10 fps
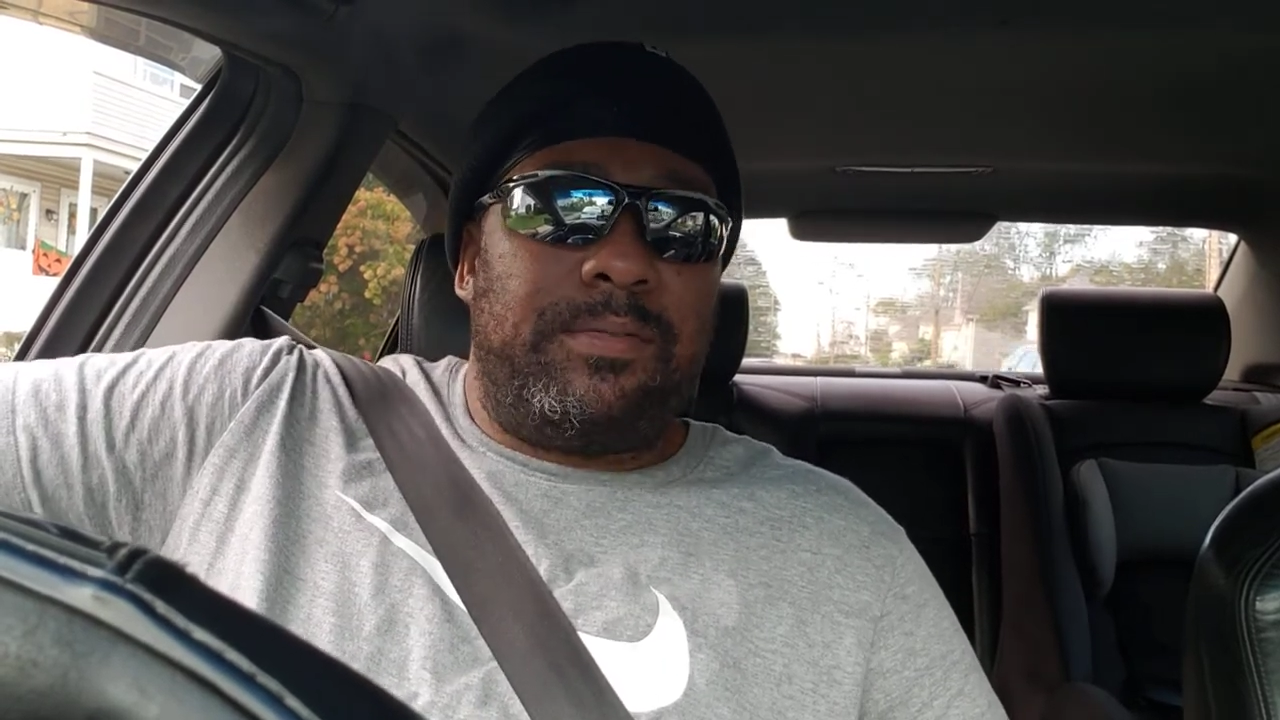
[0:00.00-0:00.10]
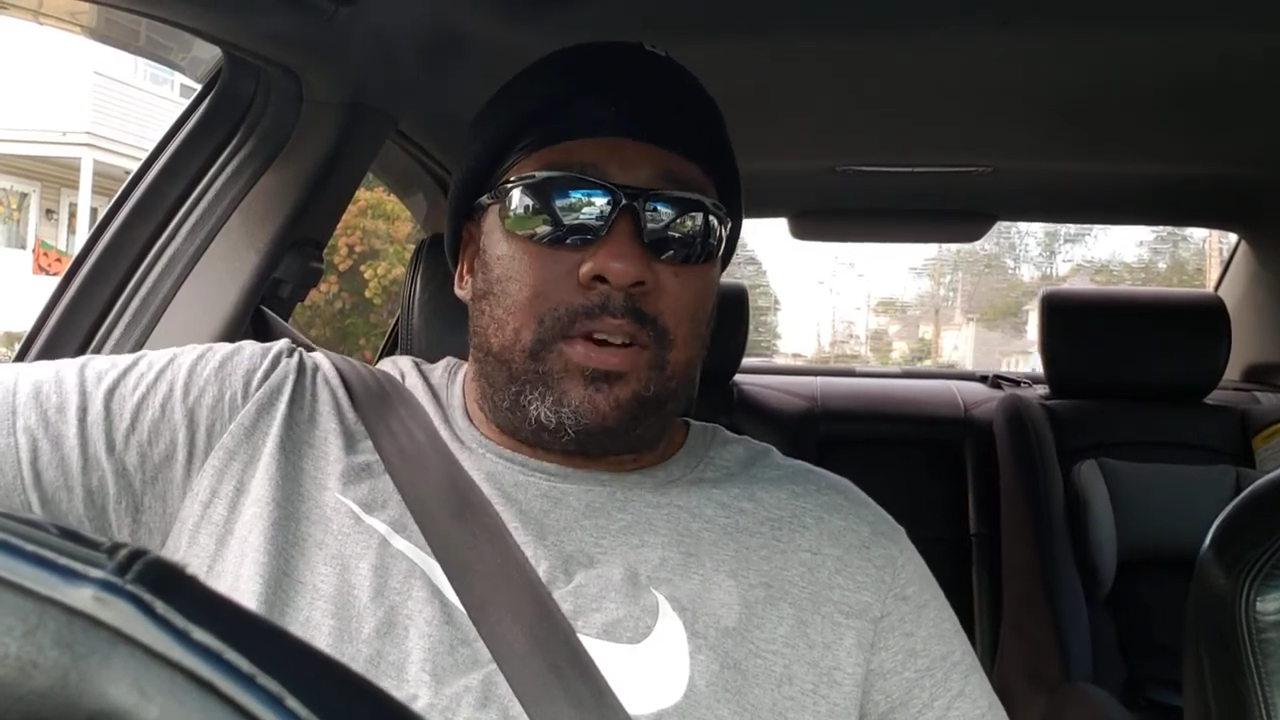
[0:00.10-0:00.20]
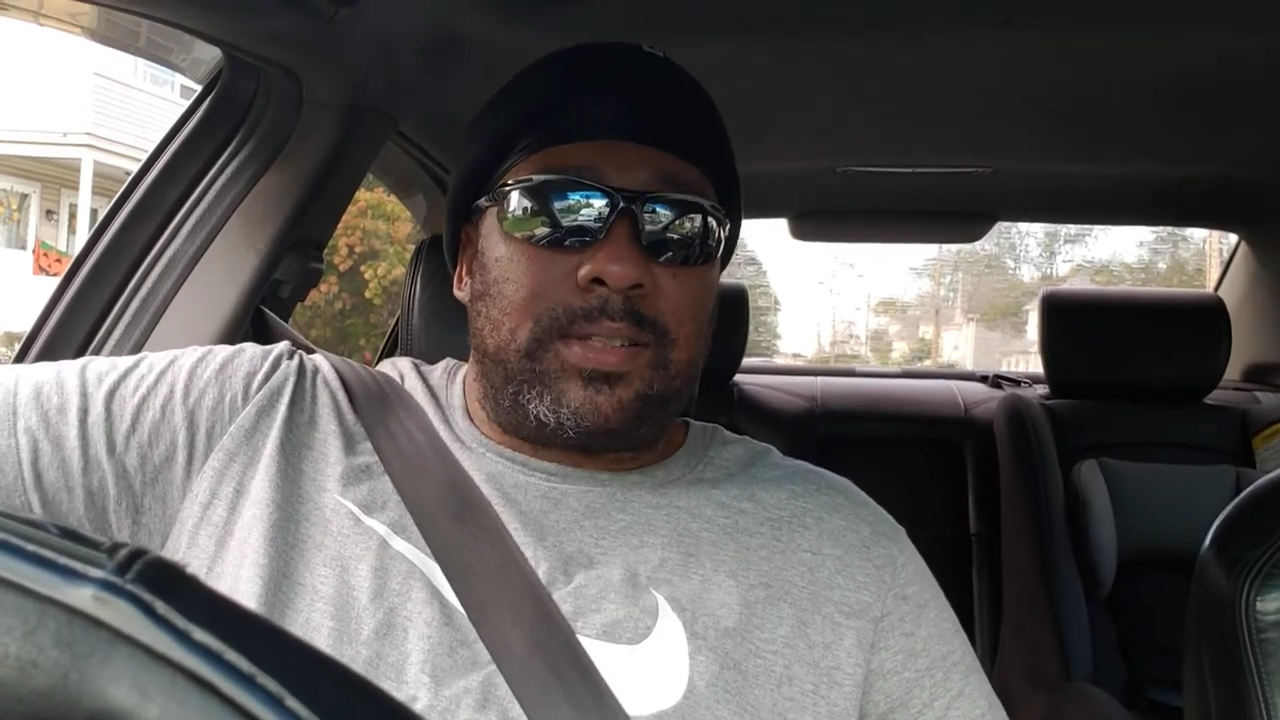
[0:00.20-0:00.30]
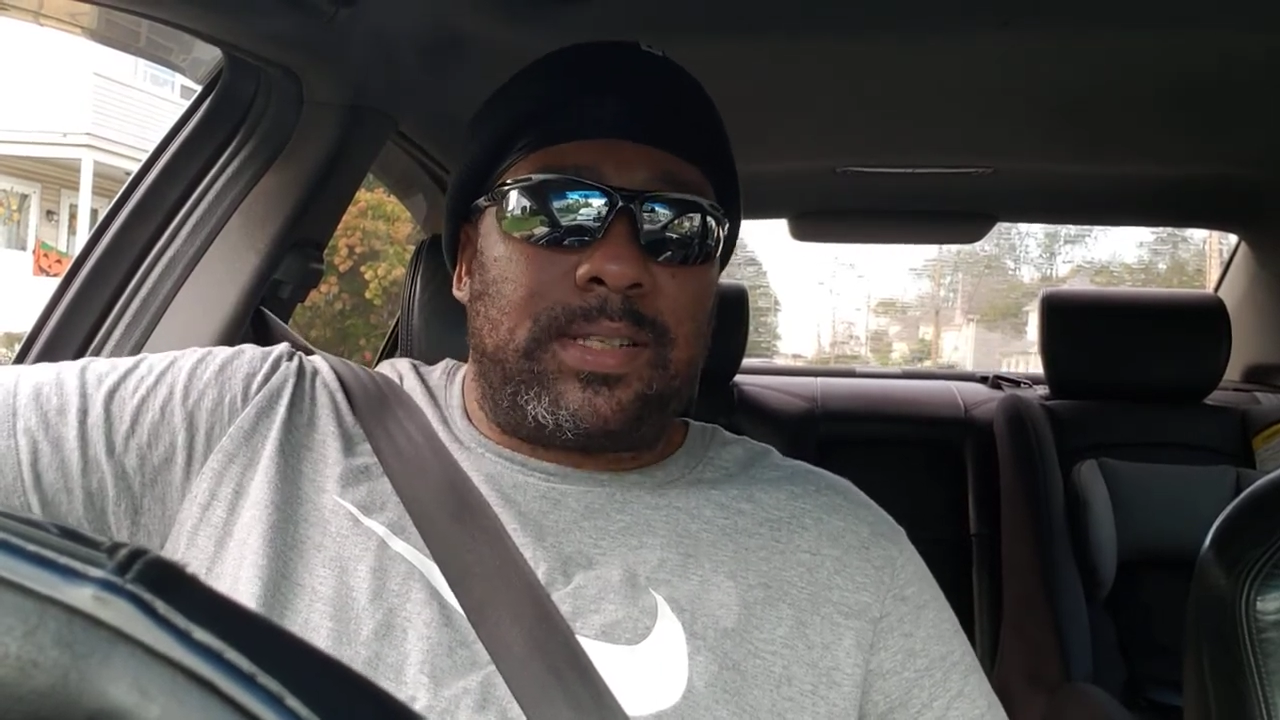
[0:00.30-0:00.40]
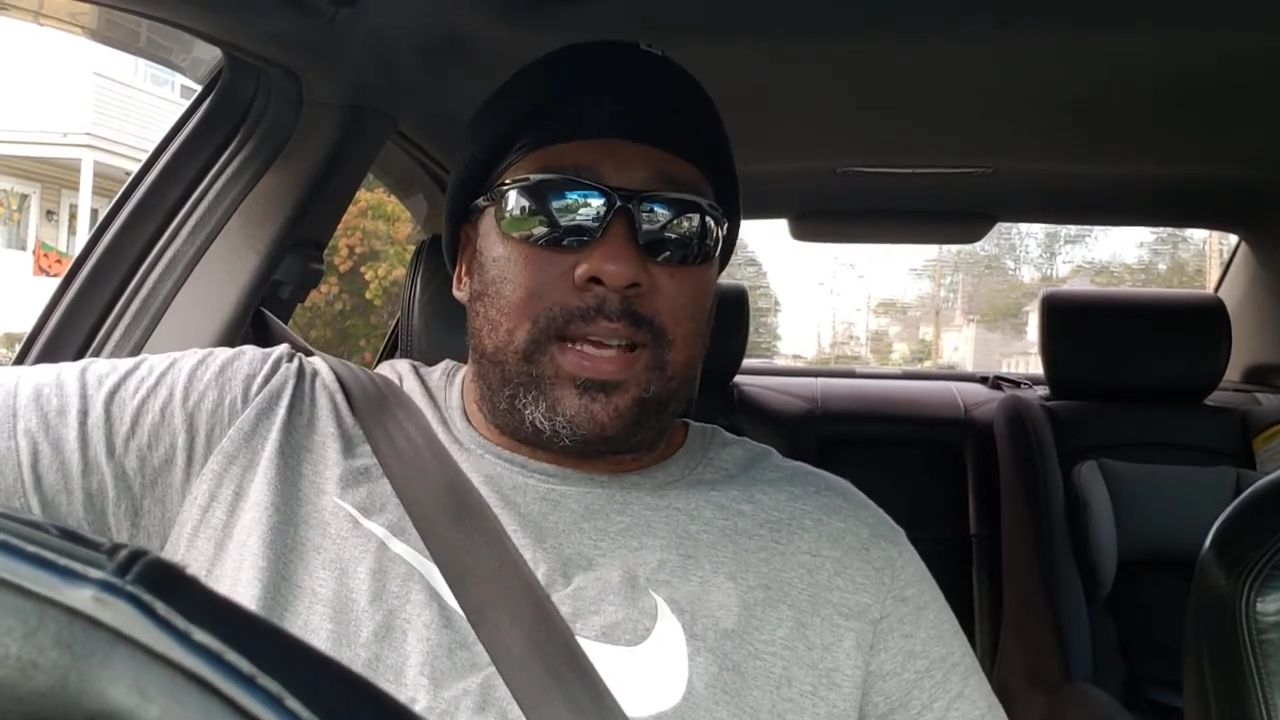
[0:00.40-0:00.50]

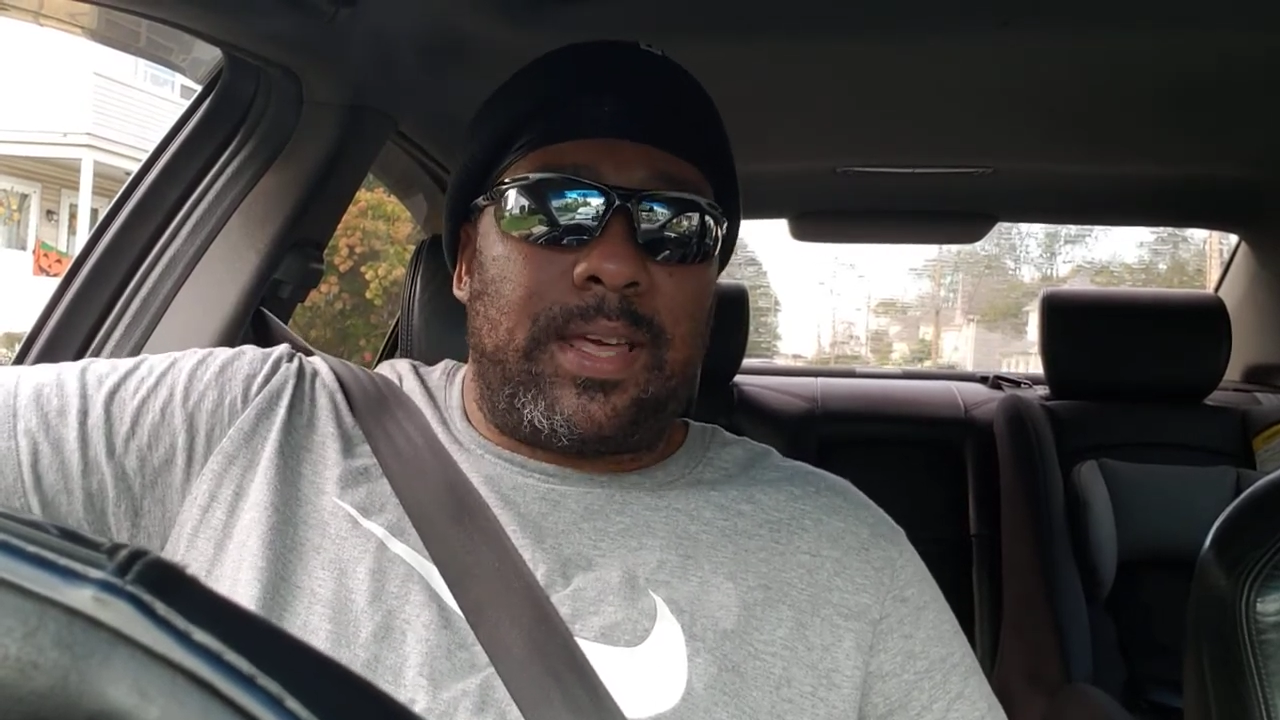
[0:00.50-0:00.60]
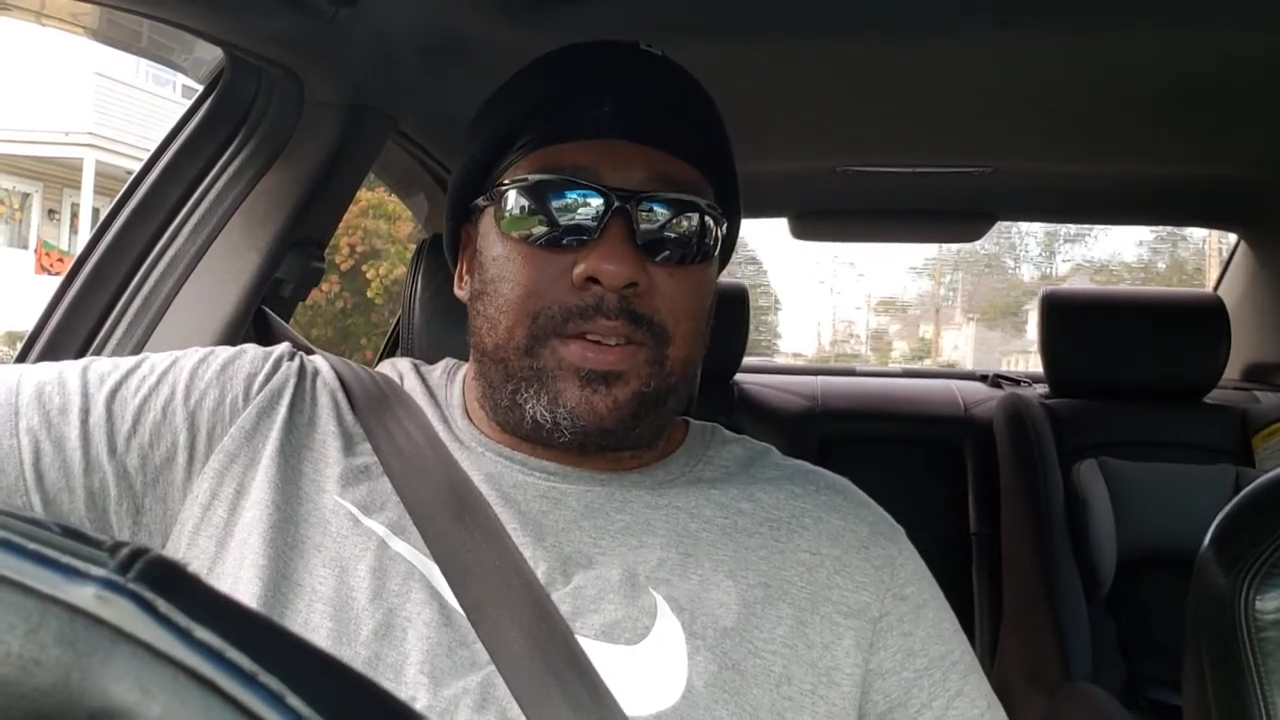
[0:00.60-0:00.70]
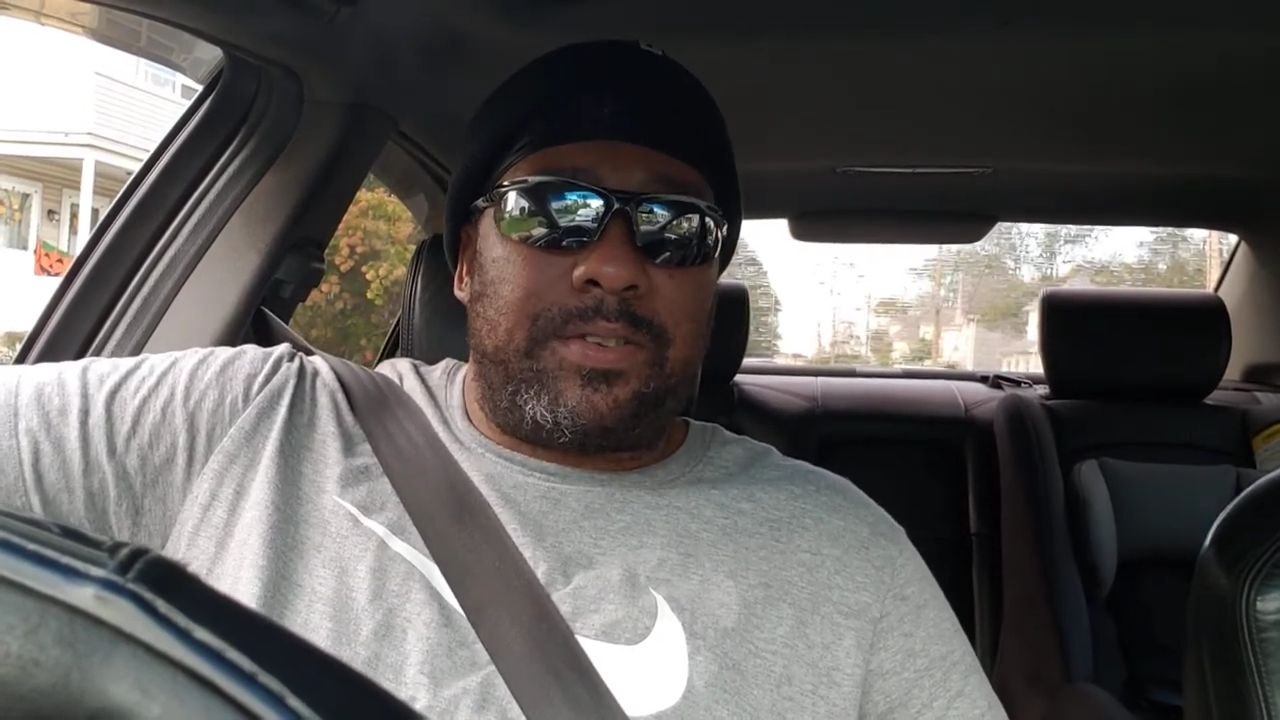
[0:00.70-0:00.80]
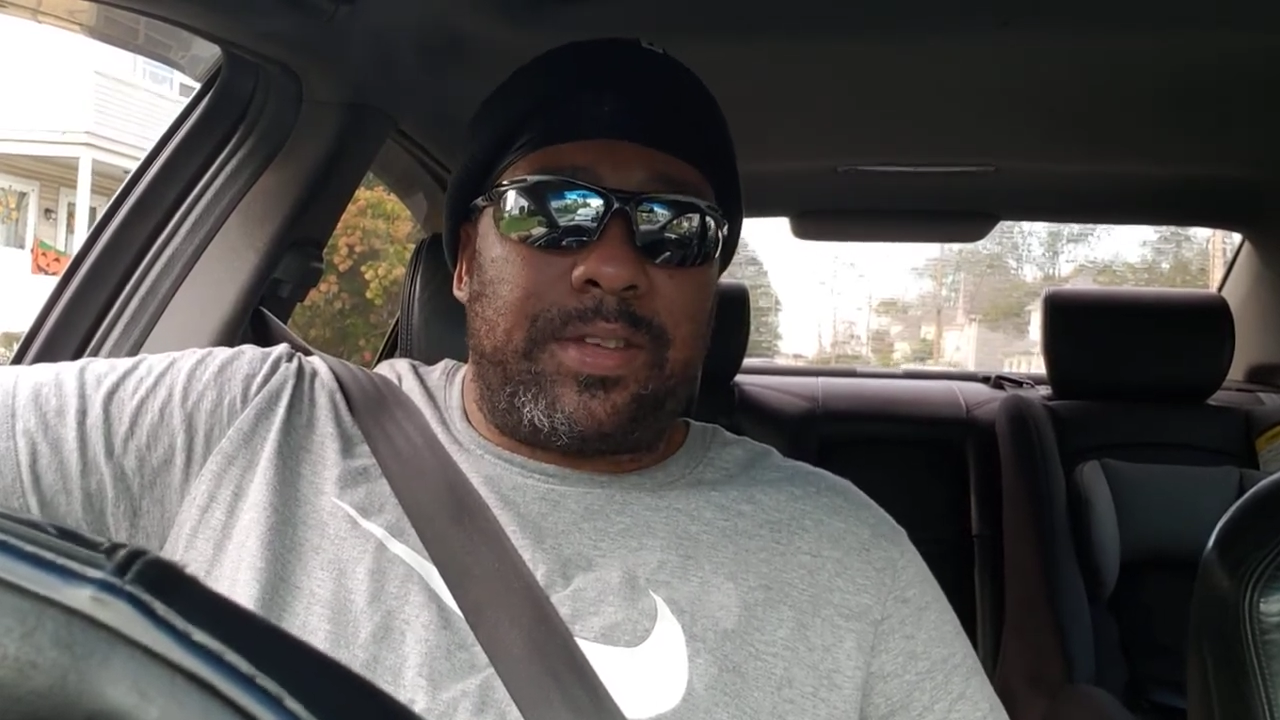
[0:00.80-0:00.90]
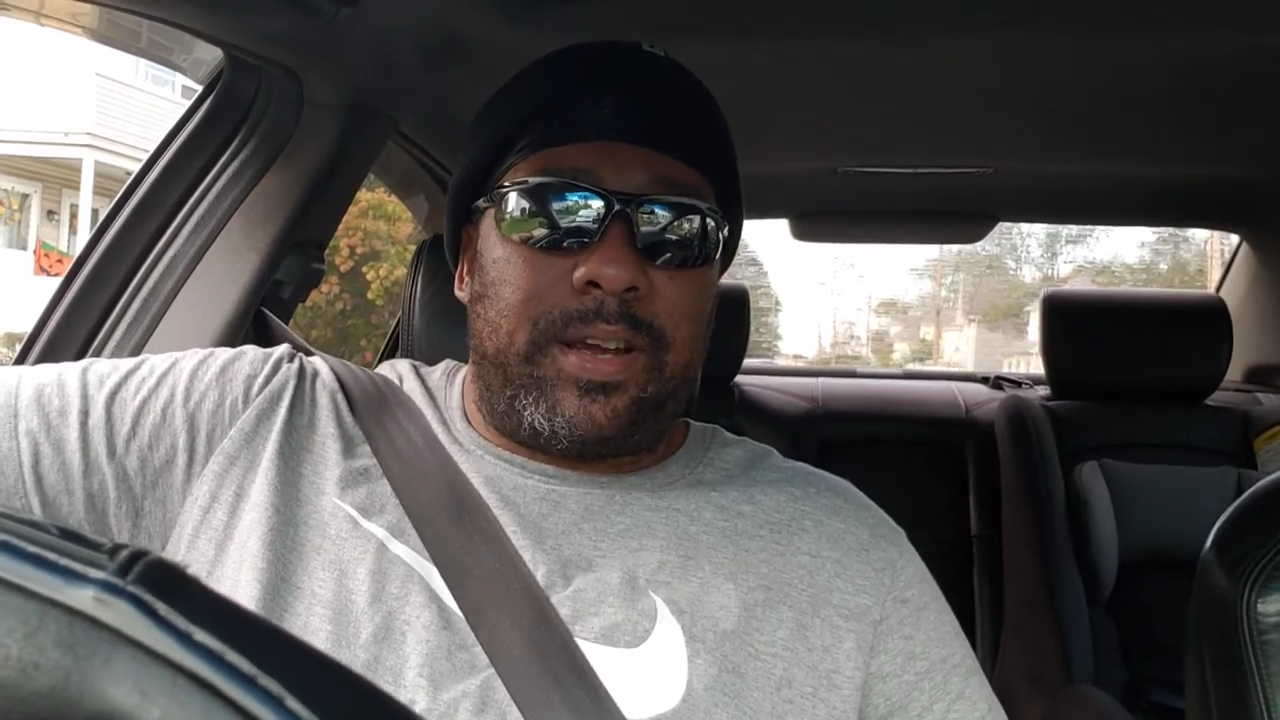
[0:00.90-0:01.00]

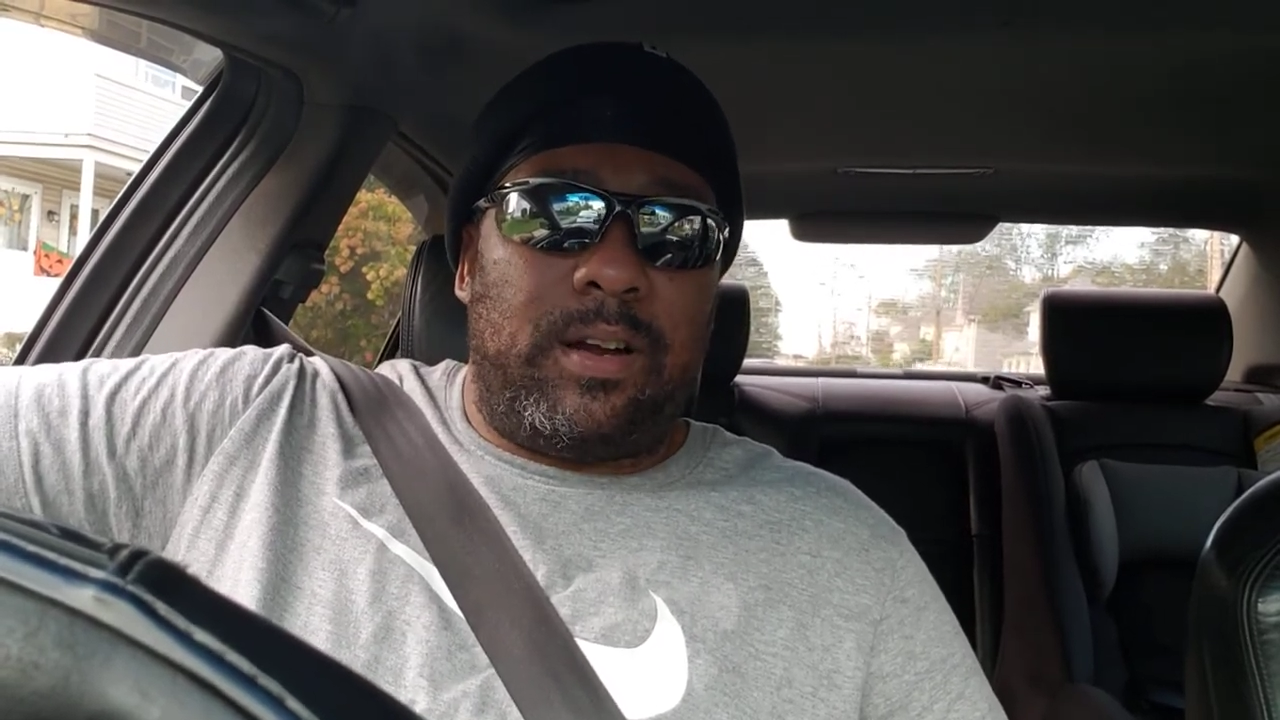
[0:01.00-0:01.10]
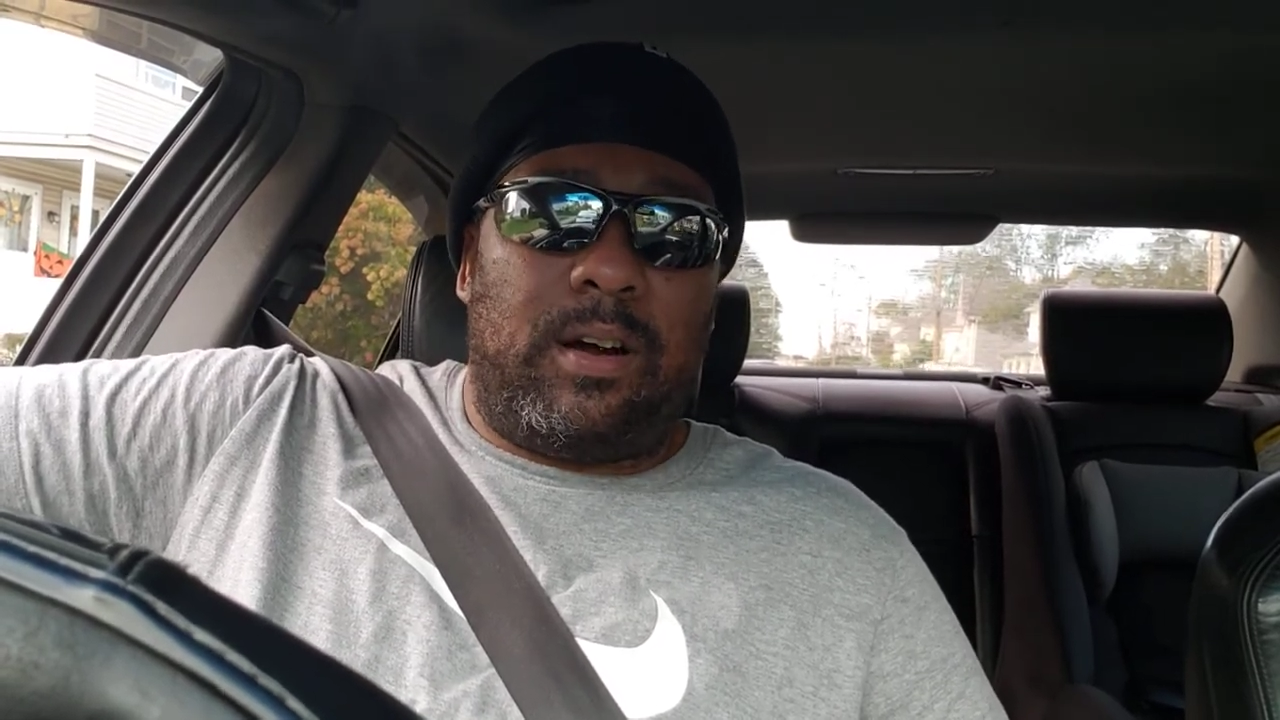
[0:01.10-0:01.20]
altogether there